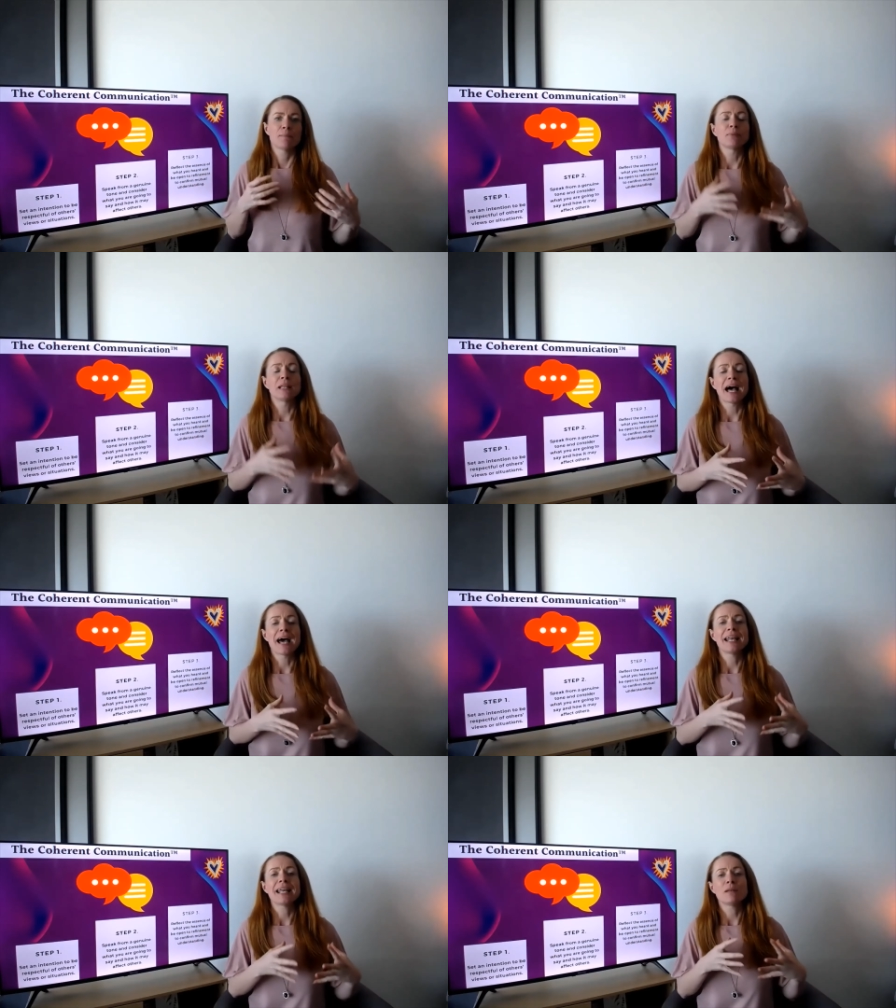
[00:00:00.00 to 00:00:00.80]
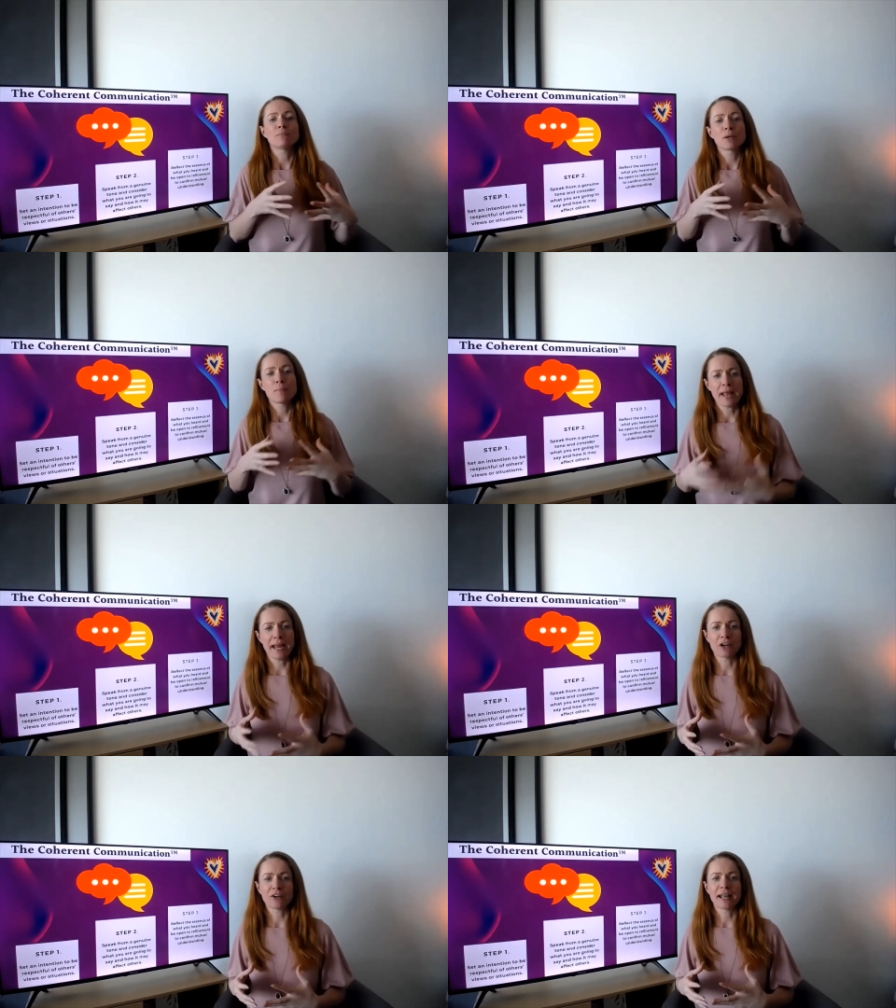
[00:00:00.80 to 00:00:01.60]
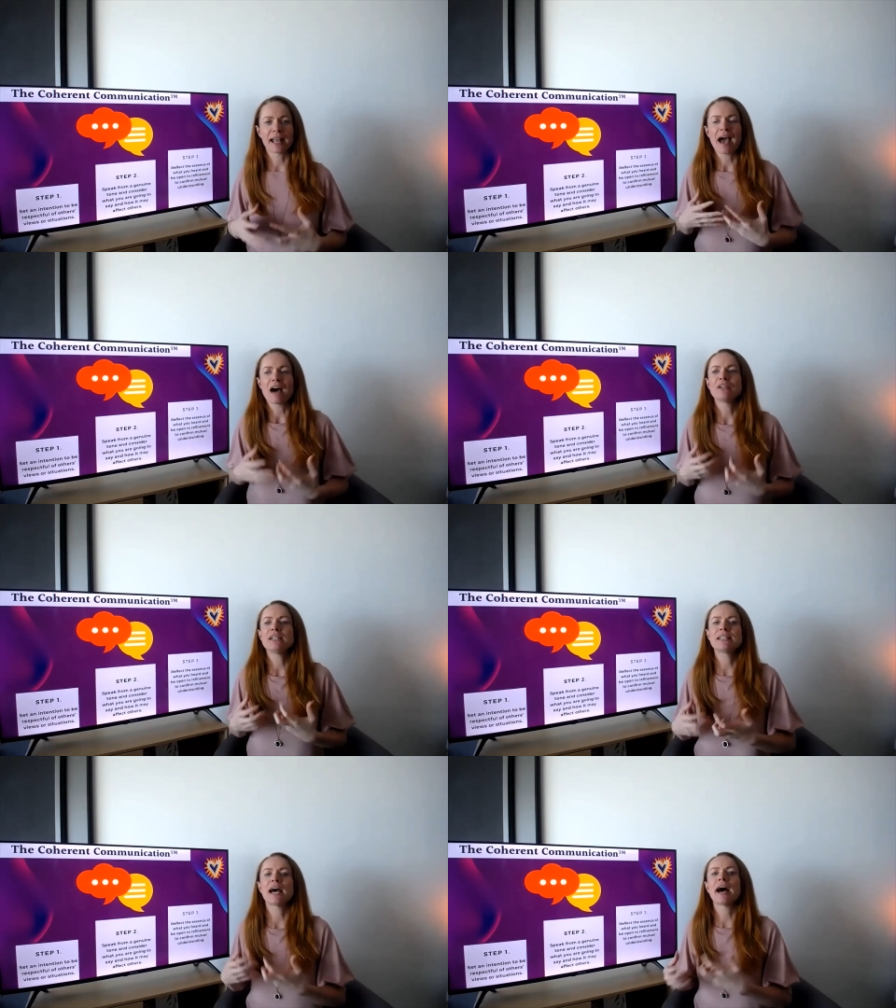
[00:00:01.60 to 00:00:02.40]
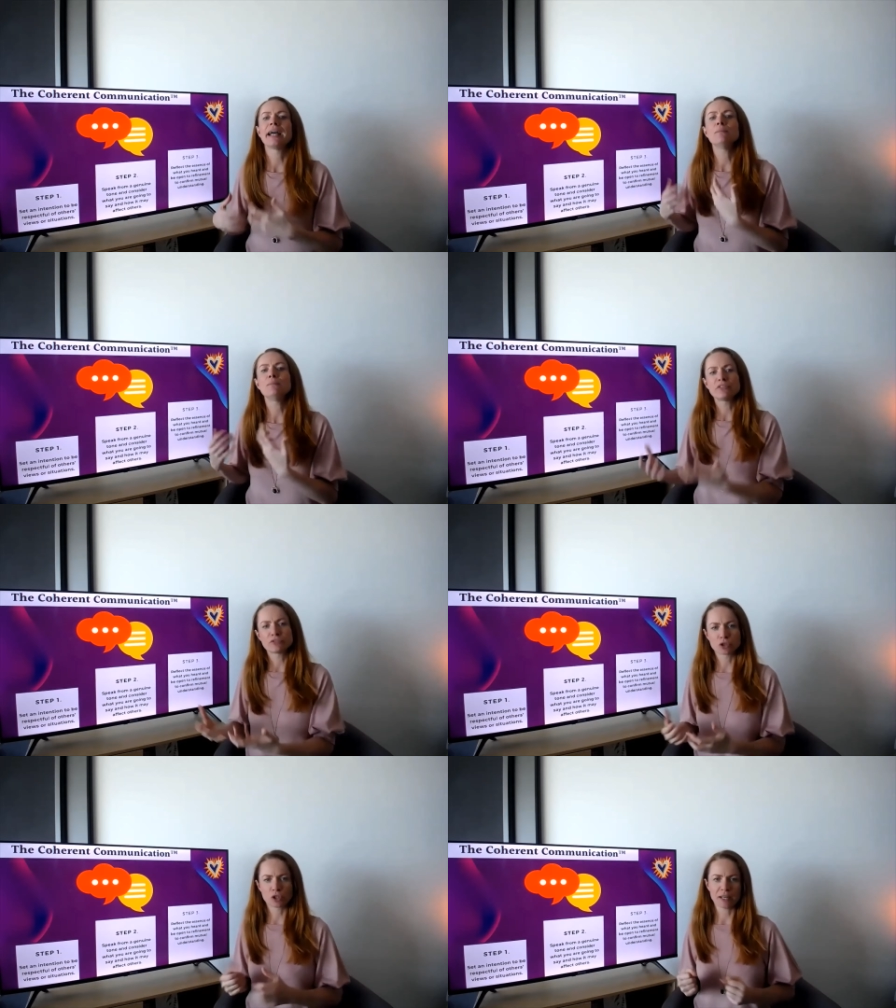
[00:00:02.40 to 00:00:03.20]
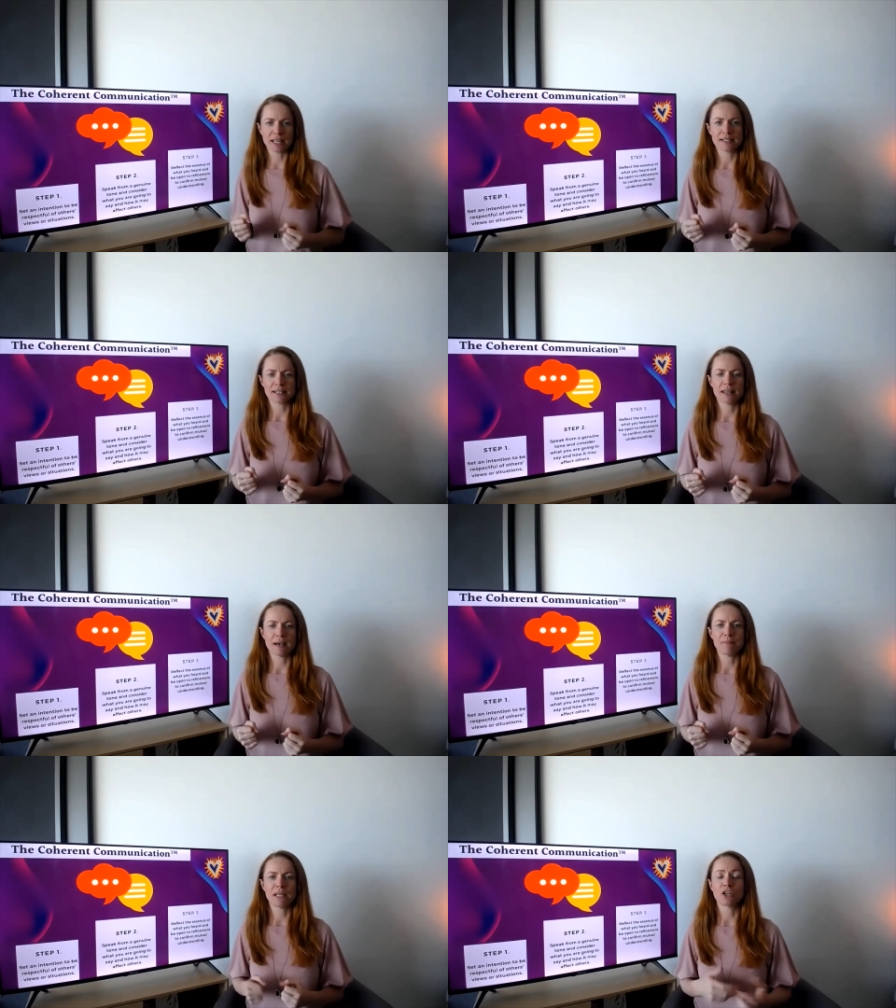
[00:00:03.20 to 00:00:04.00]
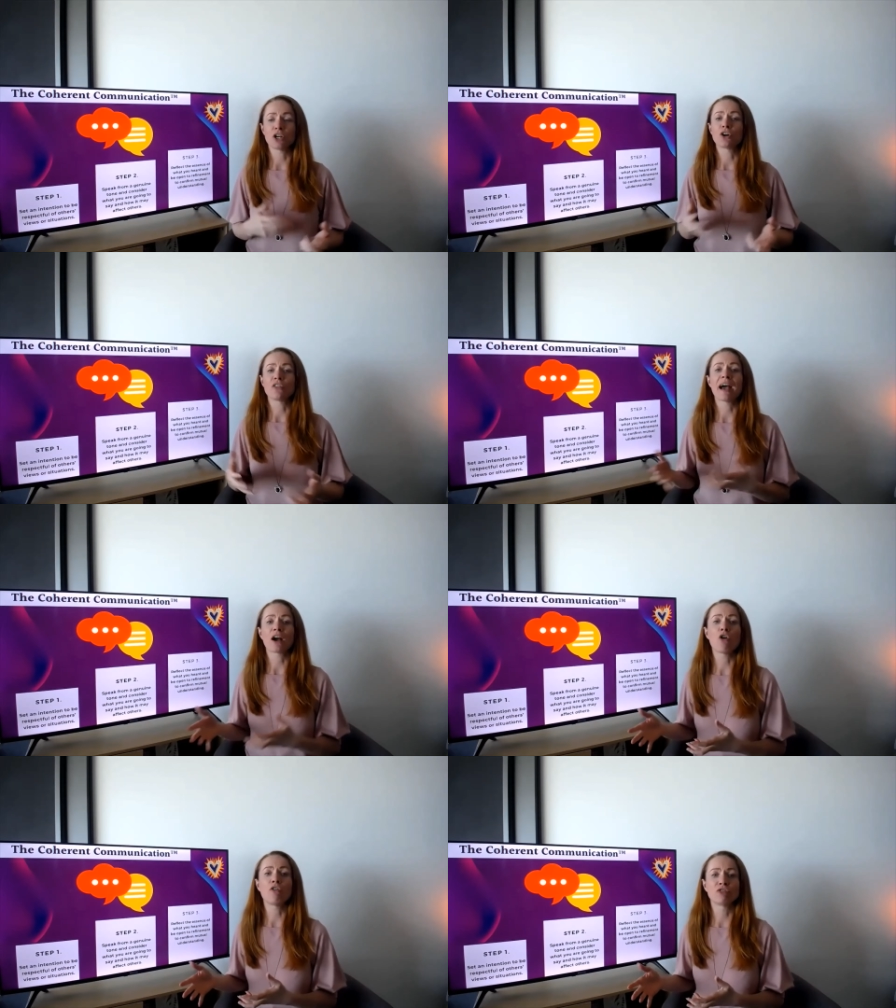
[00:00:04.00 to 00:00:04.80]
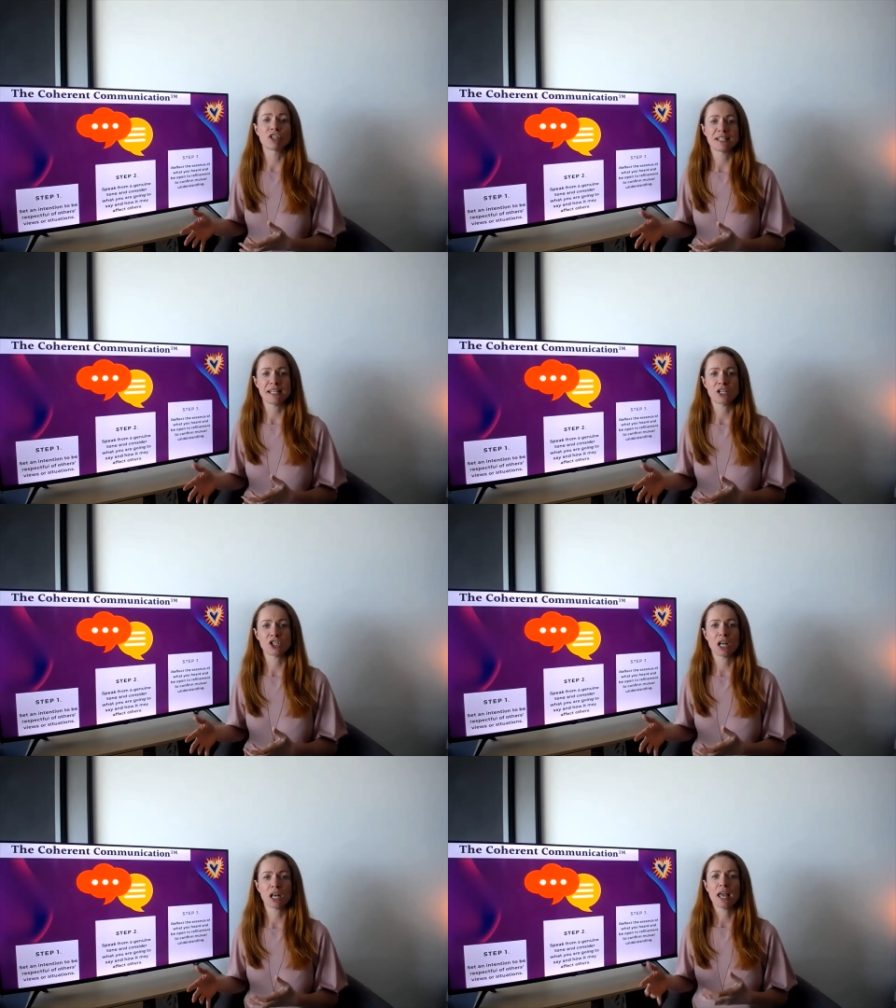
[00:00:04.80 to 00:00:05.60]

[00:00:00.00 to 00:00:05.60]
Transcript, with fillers: planning and preparing, having time before going into that meeting or that conversation.